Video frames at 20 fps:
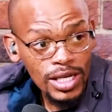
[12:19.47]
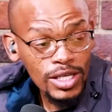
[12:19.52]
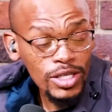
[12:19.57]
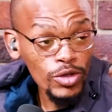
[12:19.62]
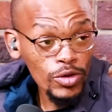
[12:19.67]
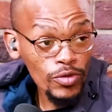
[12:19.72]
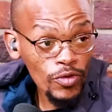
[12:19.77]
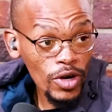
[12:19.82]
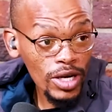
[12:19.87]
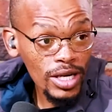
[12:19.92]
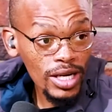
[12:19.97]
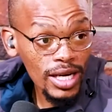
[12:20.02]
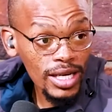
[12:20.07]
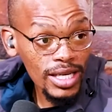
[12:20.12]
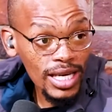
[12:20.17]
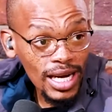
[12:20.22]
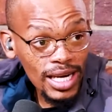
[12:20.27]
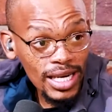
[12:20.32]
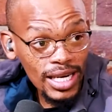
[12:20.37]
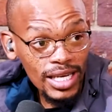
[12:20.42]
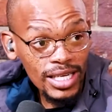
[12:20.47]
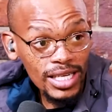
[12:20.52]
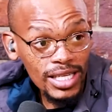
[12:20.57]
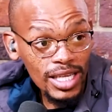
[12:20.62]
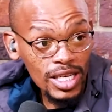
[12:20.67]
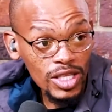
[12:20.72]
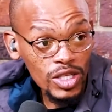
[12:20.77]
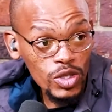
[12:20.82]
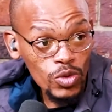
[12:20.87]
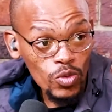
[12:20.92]
You've got a young lady
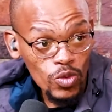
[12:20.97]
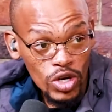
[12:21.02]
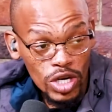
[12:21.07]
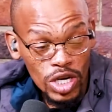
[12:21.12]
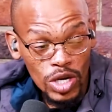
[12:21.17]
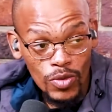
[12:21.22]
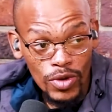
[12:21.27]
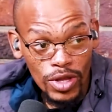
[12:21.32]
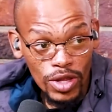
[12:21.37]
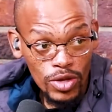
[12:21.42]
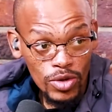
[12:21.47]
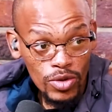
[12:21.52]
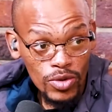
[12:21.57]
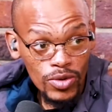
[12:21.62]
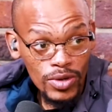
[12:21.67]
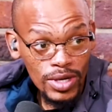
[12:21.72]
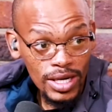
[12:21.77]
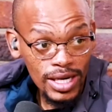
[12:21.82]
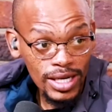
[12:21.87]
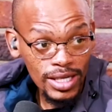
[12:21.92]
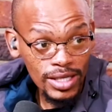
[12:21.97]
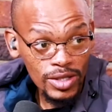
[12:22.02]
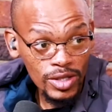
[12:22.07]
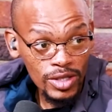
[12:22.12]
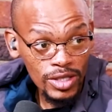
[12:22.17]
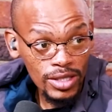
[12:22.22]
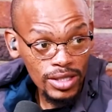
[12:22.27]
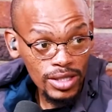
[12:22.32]
that's working with you and